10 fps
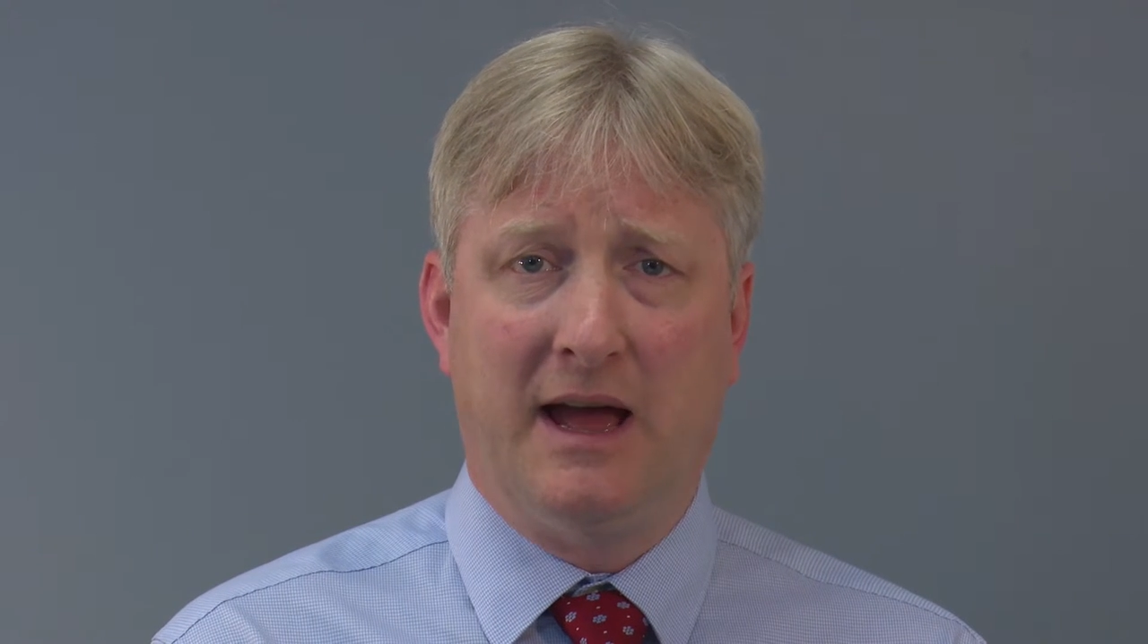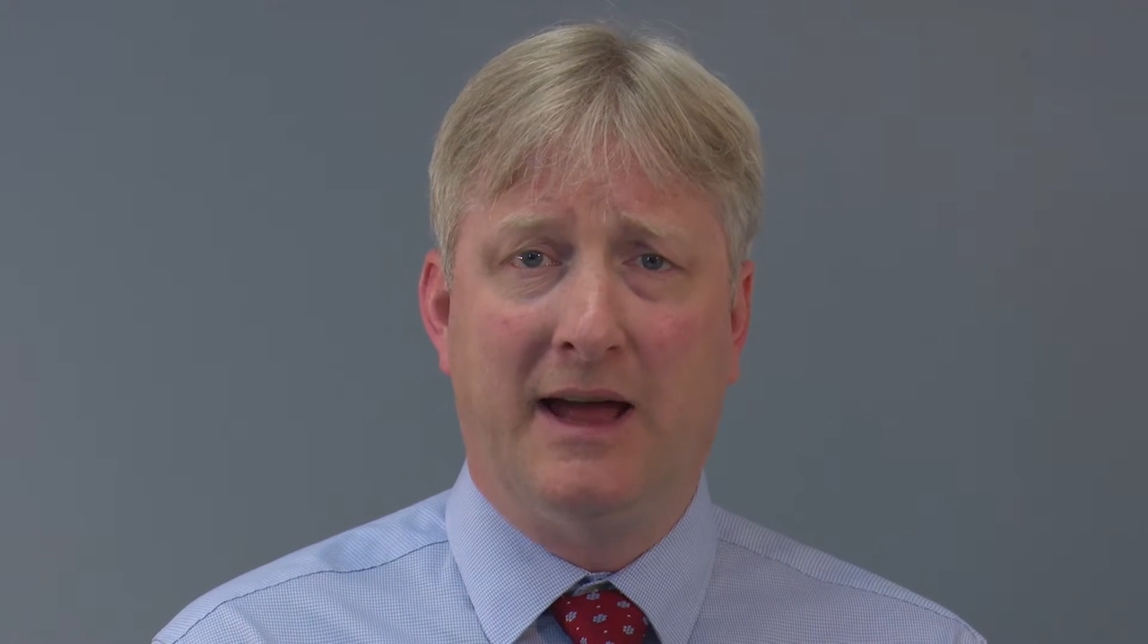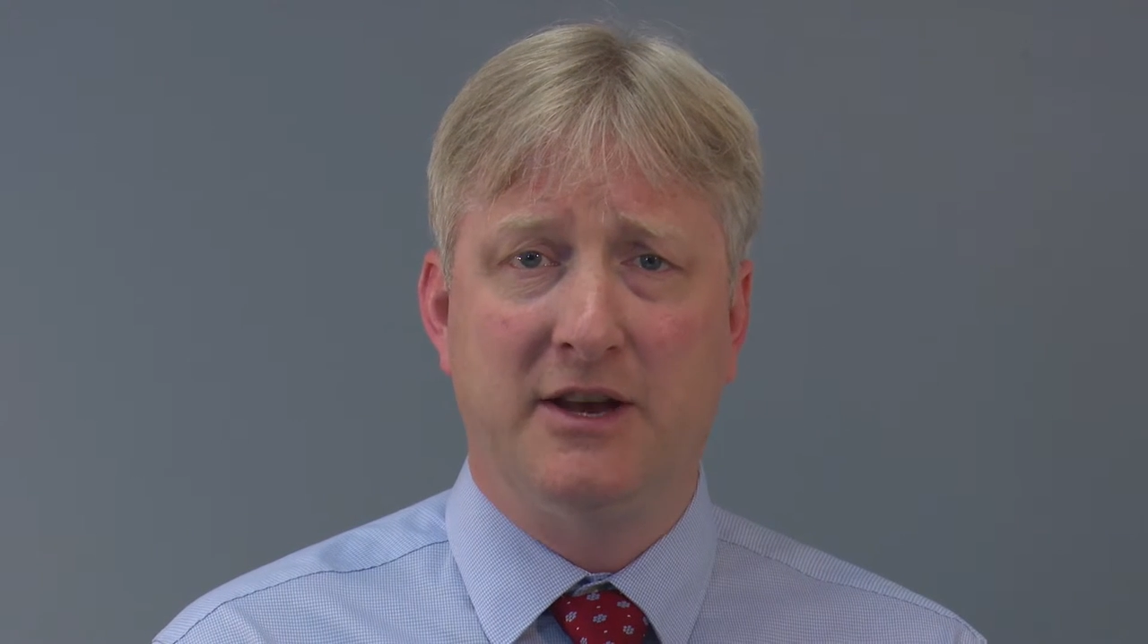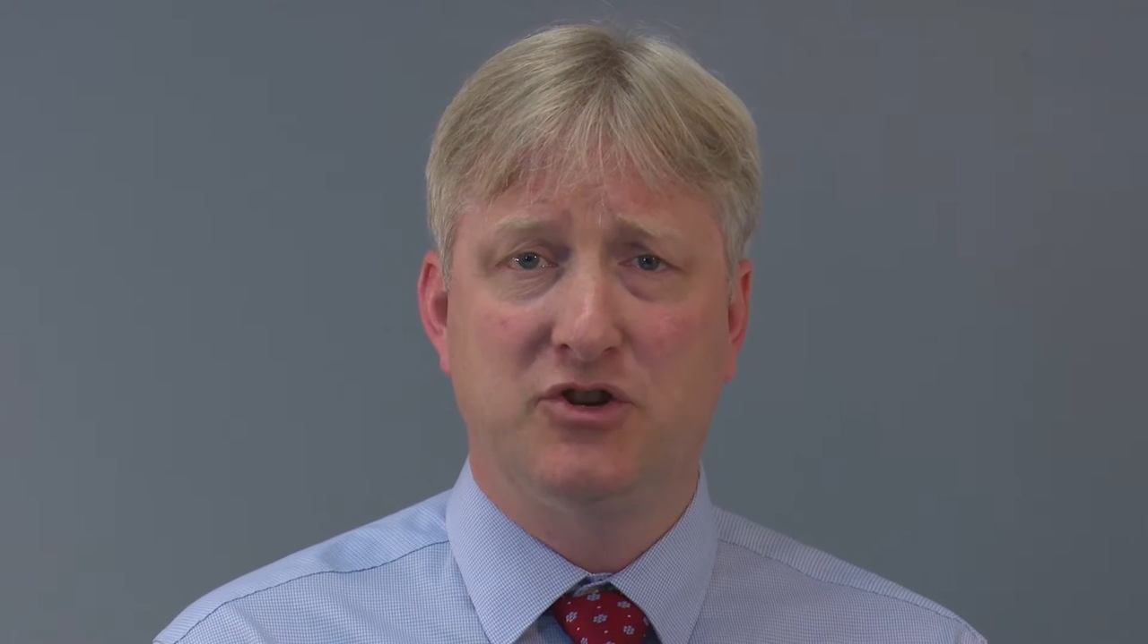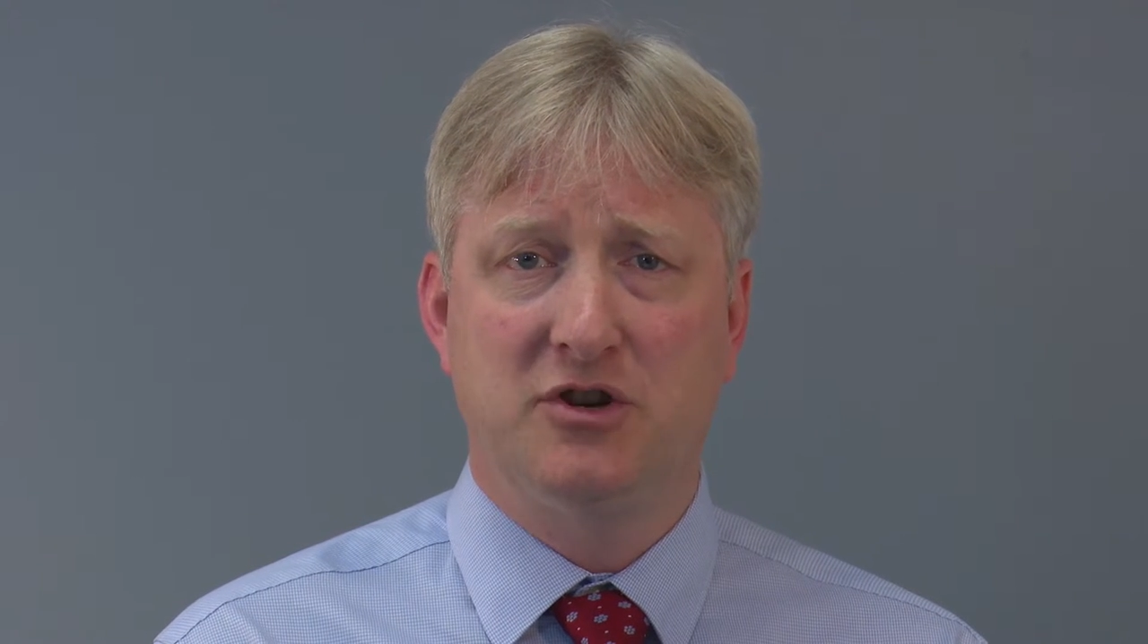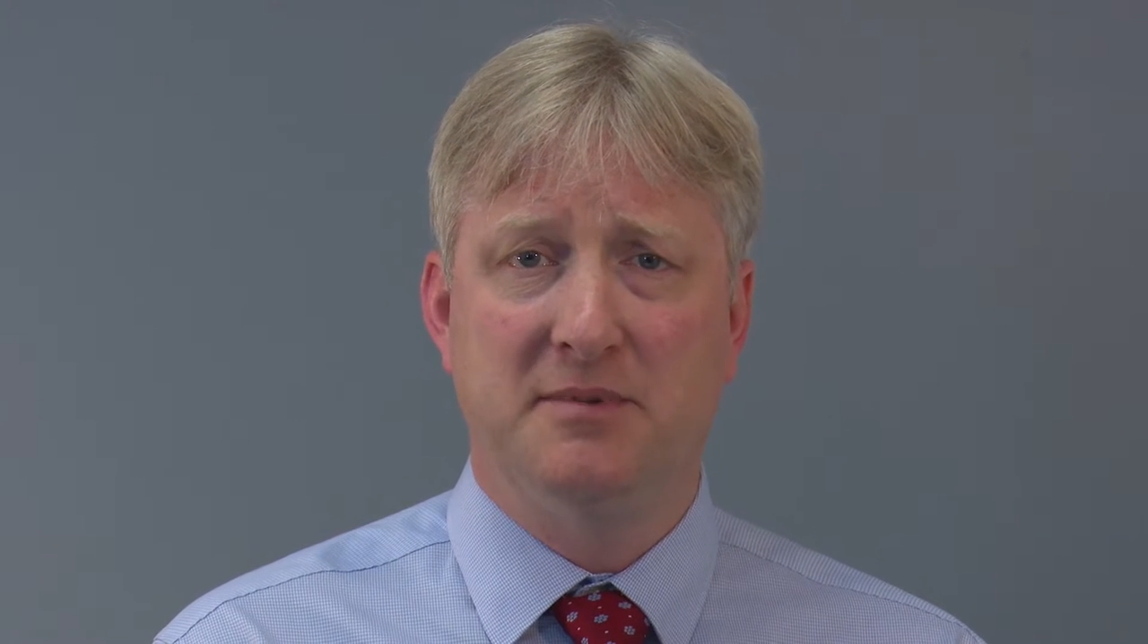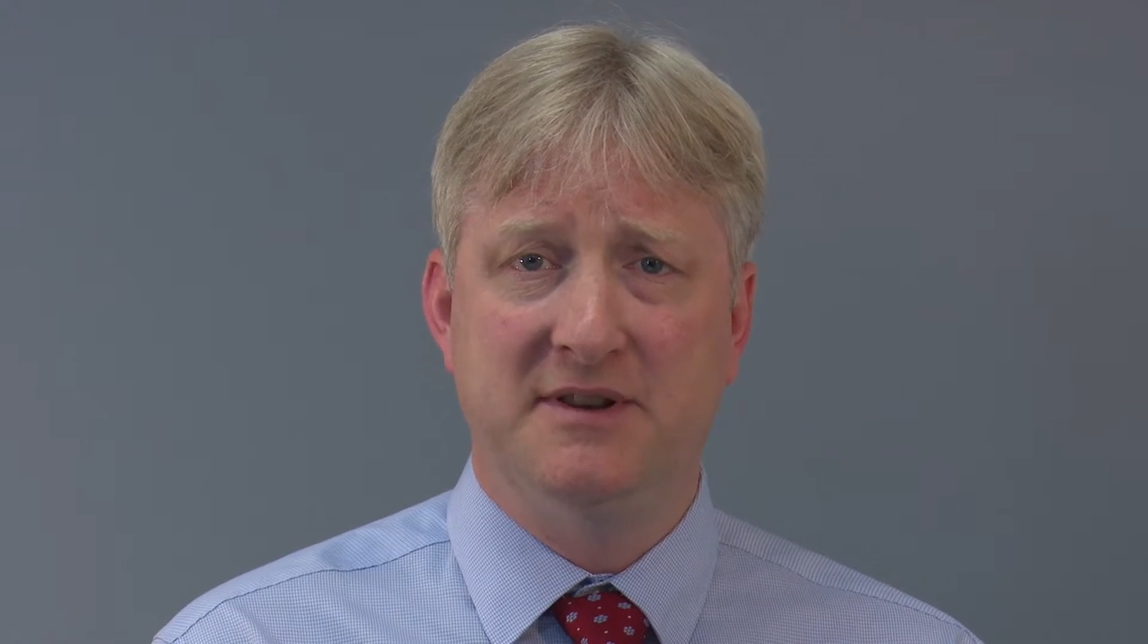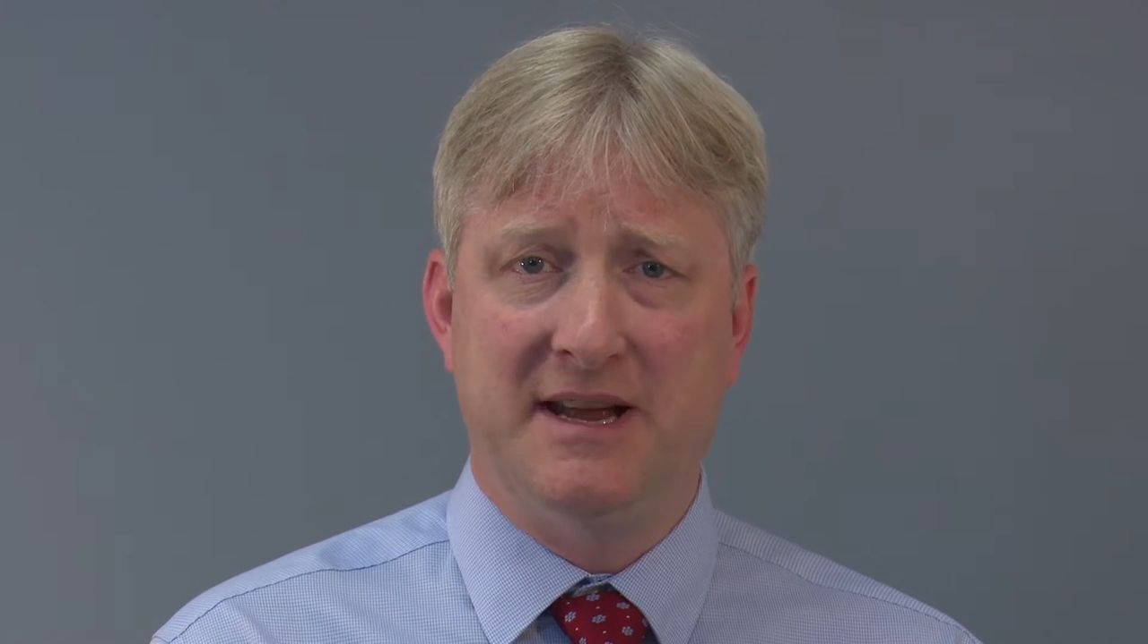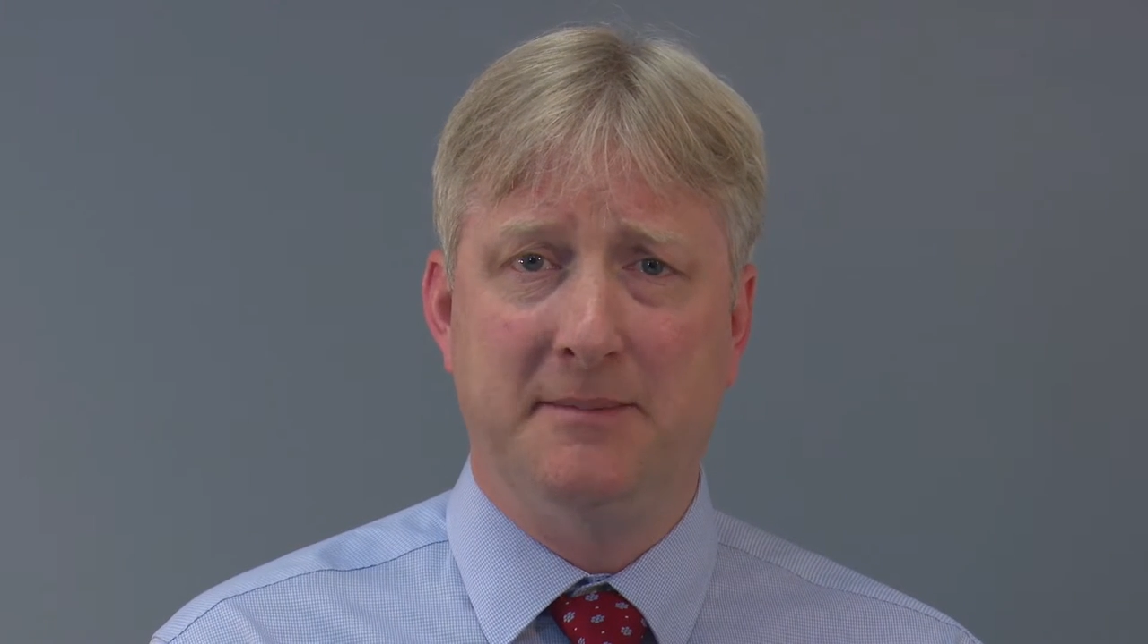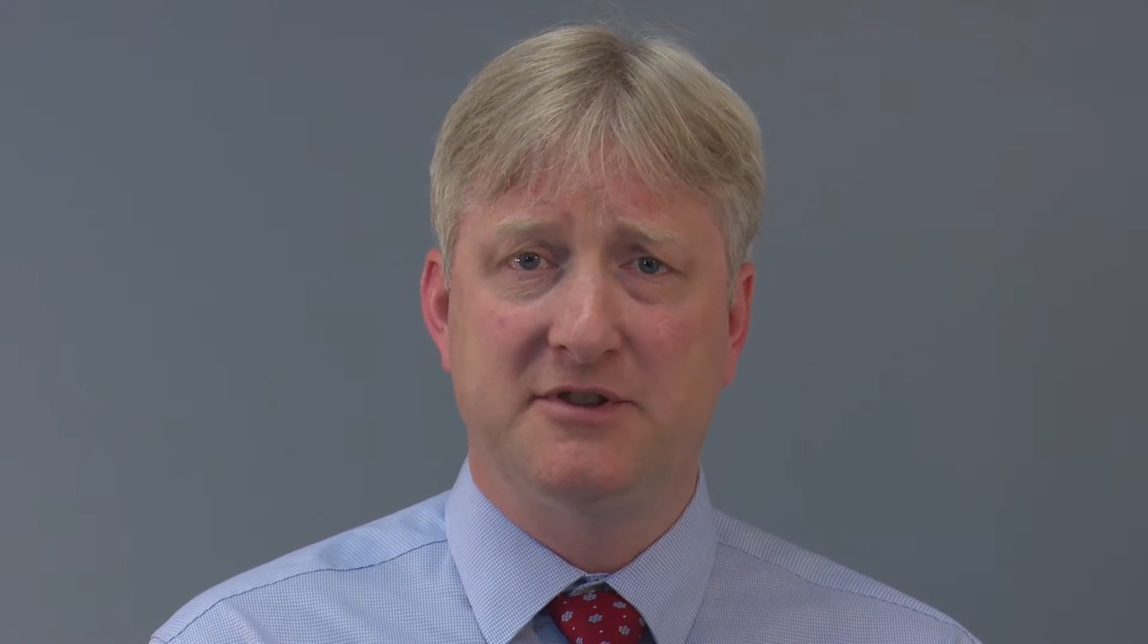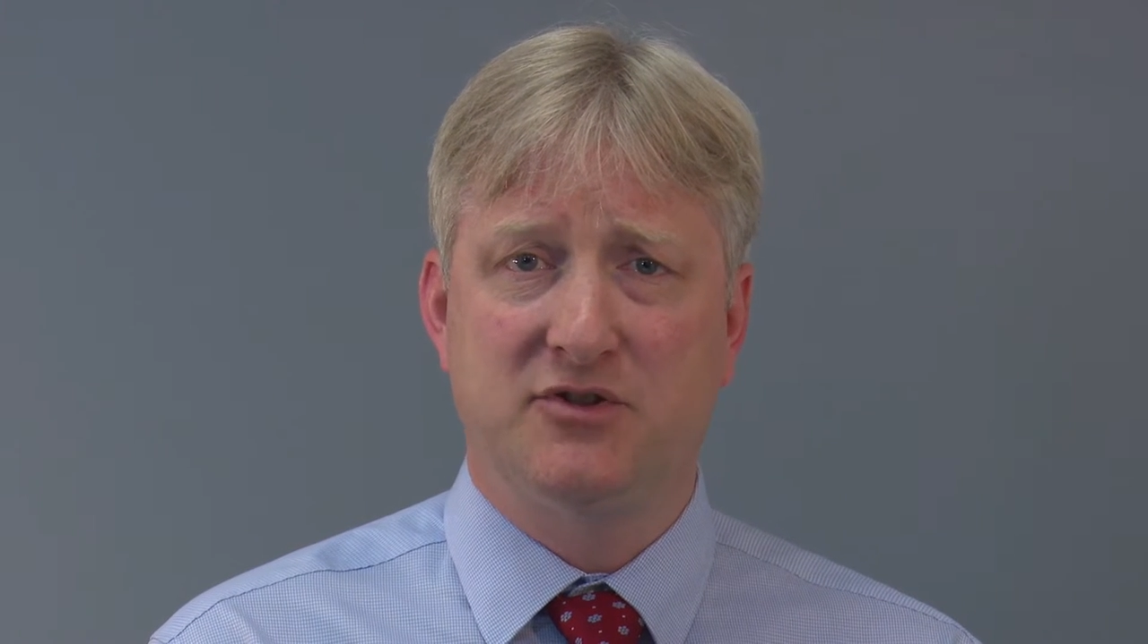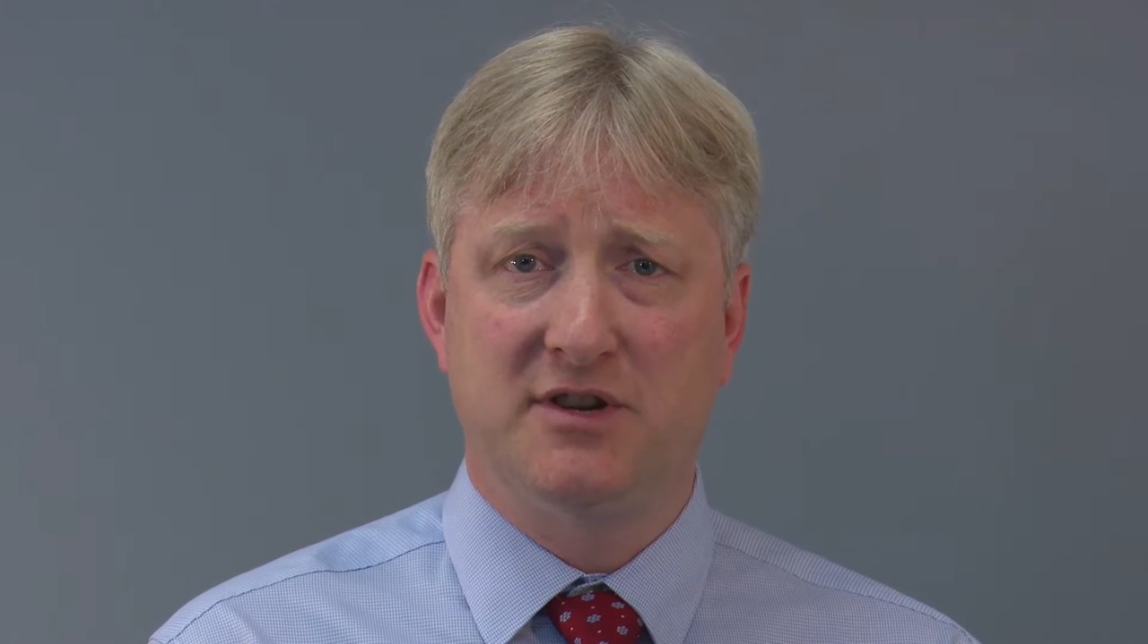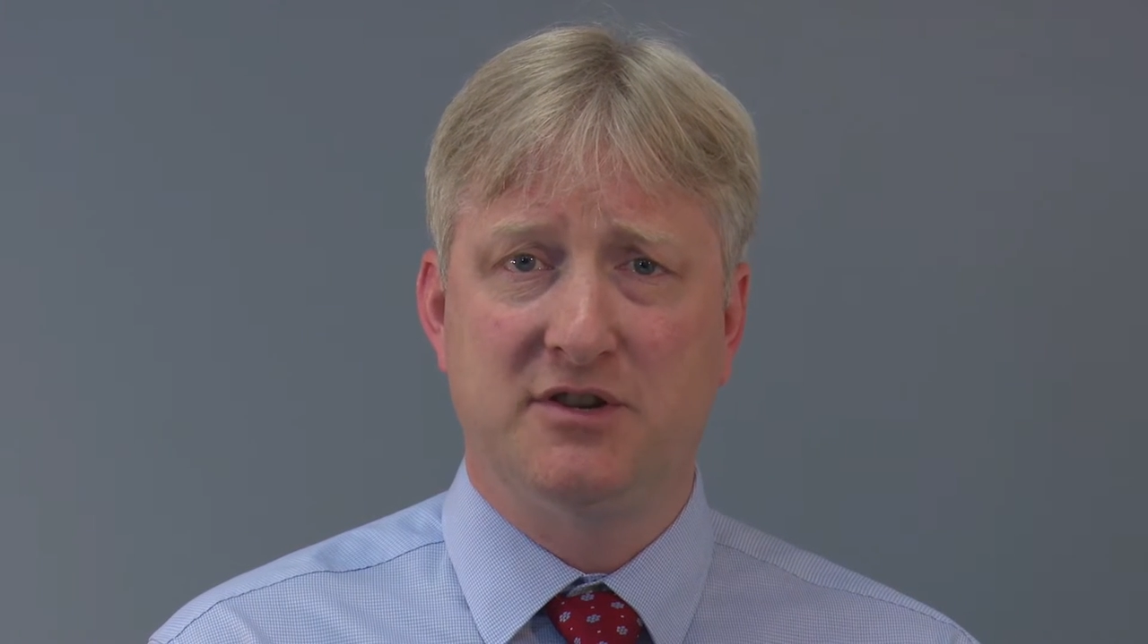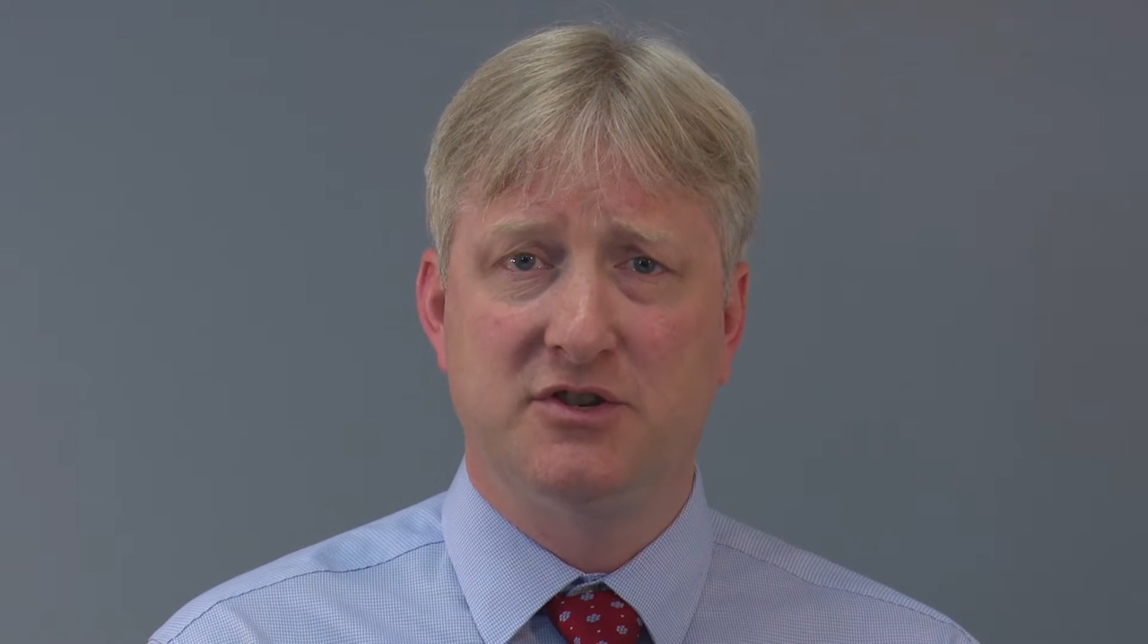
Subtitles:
and it should have been demonstrated